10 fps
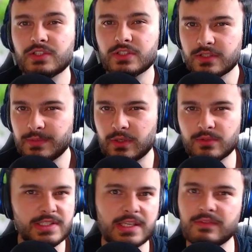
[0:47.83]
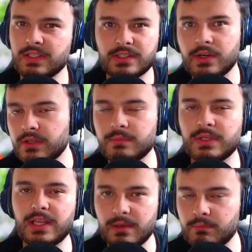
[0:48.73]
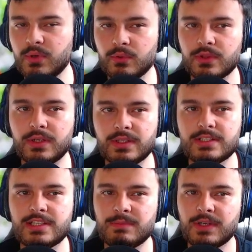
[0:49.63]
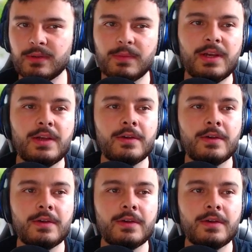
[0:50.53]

It's just about saving time and getting both done at the same time.